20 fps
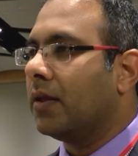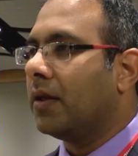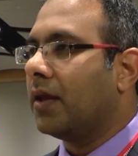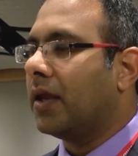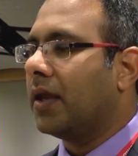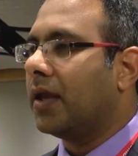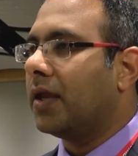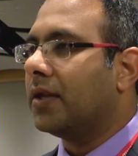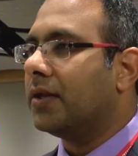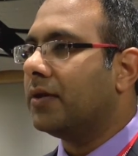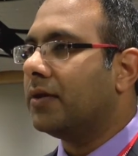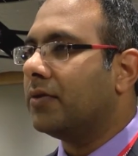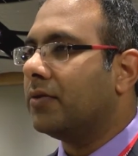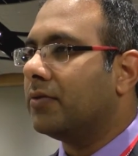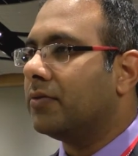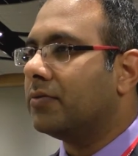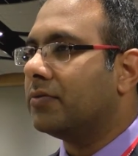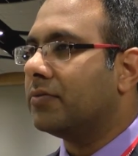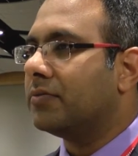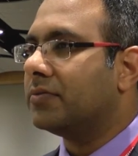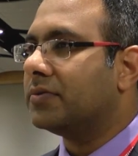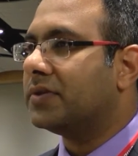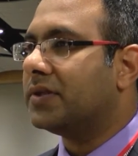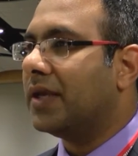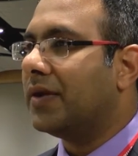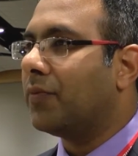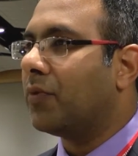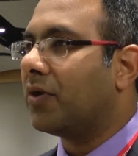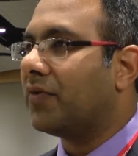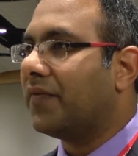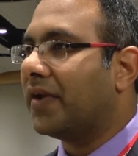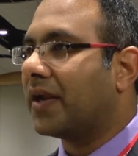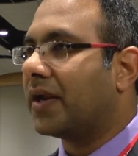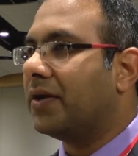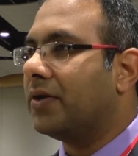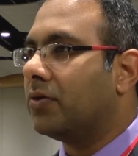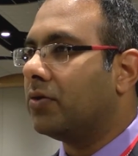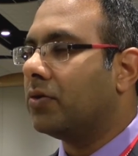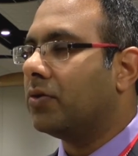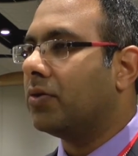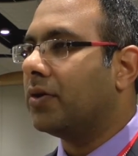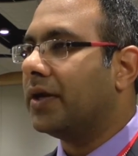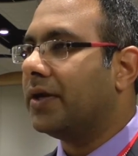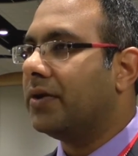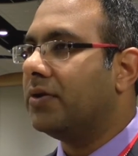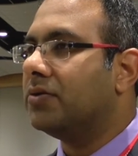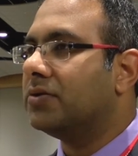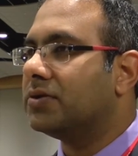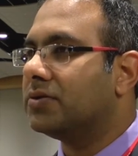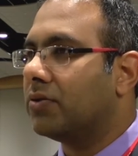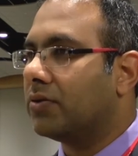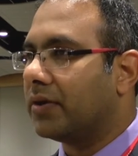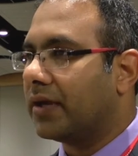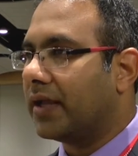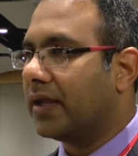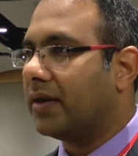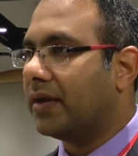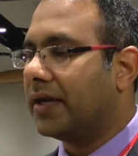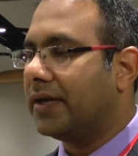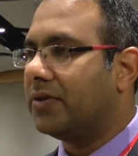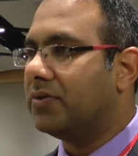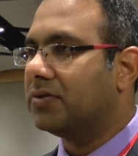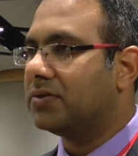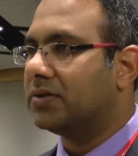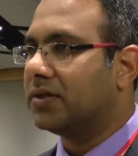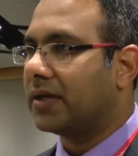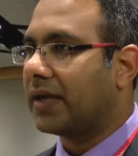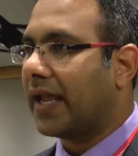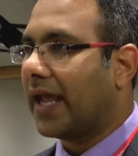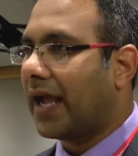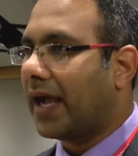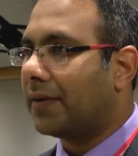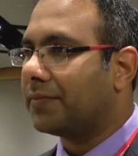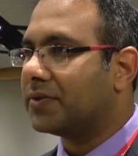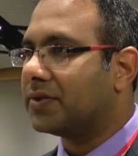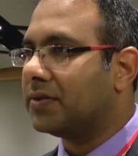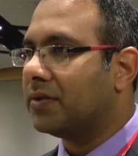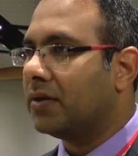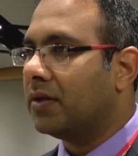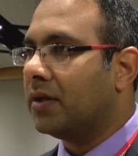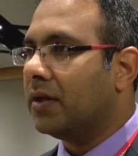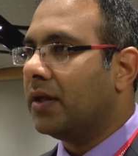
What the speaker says: and to see what we can do to reduce the gaps